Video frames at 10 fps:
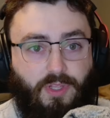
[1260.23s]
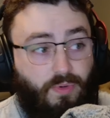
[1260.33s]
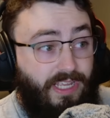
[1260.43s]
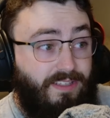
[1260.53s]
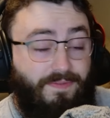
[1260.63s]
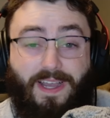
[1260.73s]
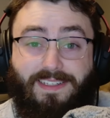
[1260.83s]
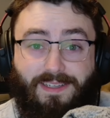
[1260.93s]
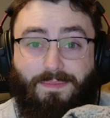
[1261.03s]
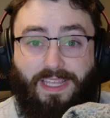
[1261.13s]
you need to
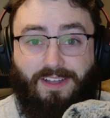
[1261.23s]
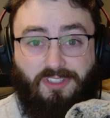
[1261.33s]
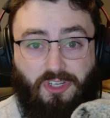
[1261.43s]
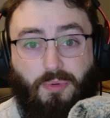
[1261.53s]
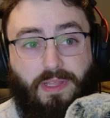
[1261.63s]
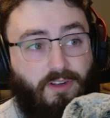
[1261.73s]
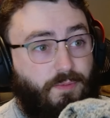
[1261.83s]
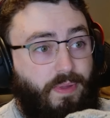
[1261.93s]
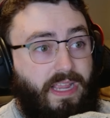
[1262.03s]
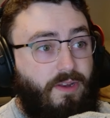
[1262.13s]
find something else to do, whether it's
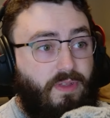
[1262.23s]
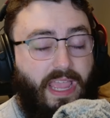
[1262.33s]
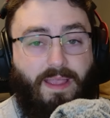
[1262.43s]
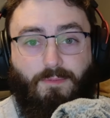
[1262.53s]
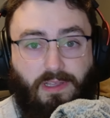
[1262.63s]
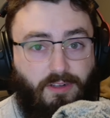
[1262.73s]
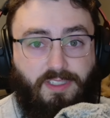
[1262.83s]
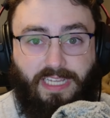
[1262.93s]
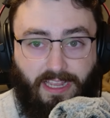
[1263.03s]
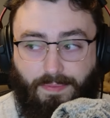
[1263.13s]
play a new game, whether it's
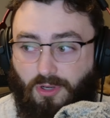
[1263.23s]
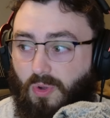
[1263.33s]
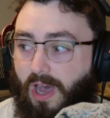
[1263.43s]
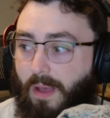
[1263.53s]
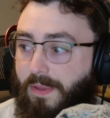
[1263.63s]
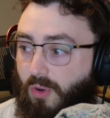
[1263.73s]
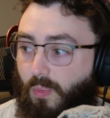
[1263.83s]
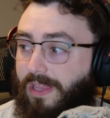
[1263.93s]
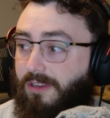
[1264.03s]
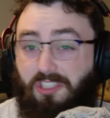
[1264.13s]
take up a new hobby, or
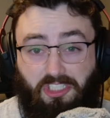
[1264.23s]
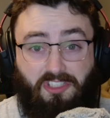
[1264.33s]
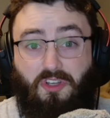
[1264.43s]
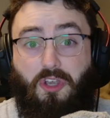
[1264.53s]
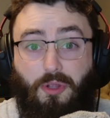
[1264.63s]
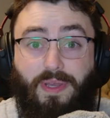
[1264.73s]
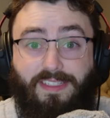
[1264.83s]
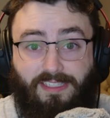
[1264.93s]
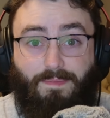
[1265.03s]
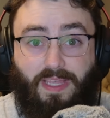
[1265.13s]
whether it's just doing
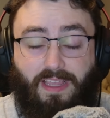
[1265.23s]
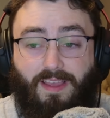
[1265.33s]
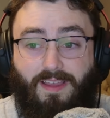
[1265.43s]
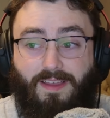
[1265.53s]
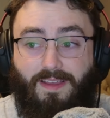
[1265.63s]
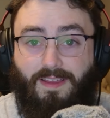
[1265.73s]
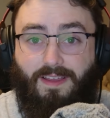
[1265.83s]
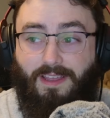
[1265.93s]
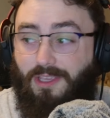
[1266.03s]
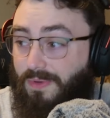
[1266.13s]
something.
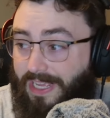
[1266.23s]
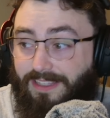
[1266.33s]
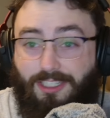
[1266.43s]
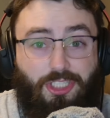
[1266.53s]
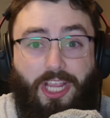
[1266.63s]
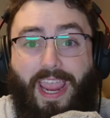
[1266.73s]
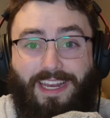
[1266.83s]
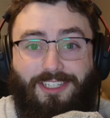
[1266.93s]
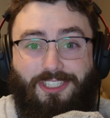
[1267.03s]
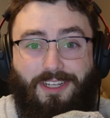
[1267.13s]
You need to
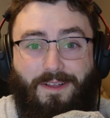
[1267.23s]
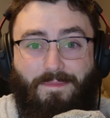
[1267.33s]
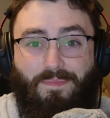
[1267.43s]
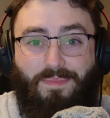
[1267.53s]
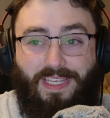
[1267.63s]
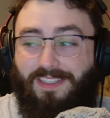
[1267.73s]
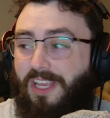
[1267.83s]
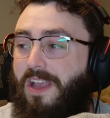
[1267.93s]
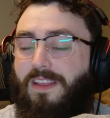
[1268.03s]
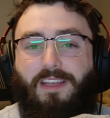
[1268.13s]
change because
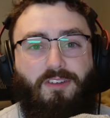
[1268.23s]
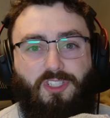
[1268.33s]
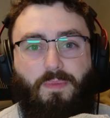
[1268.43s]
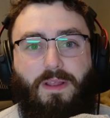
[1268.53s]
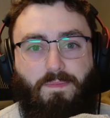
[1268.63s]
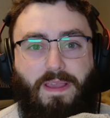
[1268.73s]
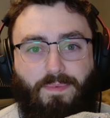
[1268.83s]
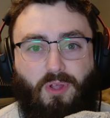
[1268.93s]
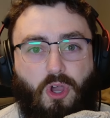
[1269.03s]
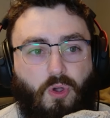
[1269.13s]
there are so many
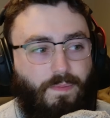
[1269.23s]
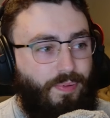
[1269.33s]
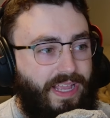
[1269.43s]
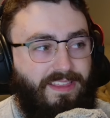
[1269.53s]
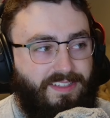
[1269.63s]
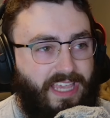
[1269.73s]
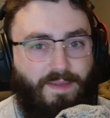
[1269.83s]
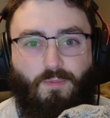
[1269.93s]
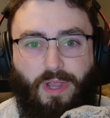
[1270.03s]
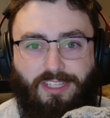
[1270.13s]
people who play this
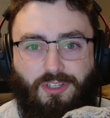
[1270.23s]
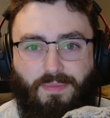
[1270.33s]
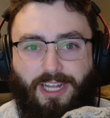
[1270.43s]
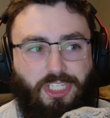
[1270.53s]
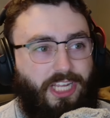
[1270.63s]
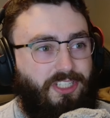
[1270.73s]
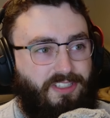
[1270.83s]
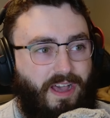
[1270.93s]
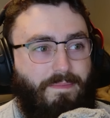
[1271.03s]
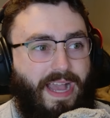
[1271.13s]
game way too much and
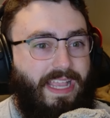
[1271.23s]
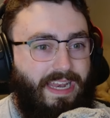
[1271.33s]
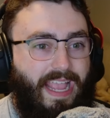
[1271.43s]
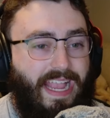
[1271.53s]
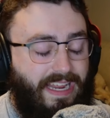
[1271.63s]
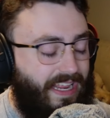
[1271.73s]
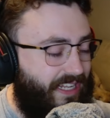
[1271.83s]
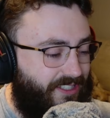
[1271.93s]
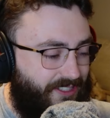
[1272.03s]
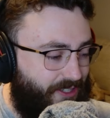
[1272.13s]
just come back and hate it. And
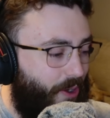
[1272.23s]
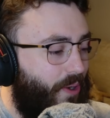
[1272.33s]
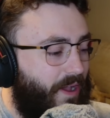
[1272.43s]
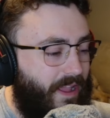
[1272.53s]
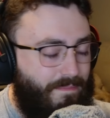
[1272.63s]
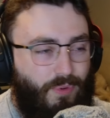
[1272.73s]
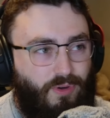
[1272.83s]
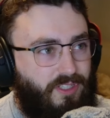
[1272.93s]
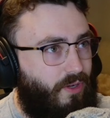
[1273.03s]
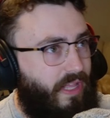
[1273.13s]
it's so
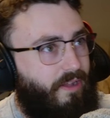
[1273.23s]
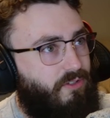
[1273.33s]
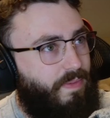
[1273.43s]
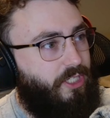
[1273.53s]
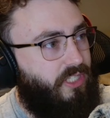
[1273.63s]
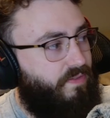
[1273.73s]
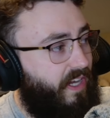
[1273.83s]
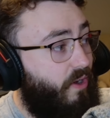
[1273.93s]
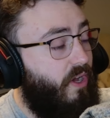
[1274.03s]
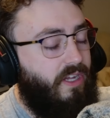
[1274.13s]
important to know, like it was mentioned in this video,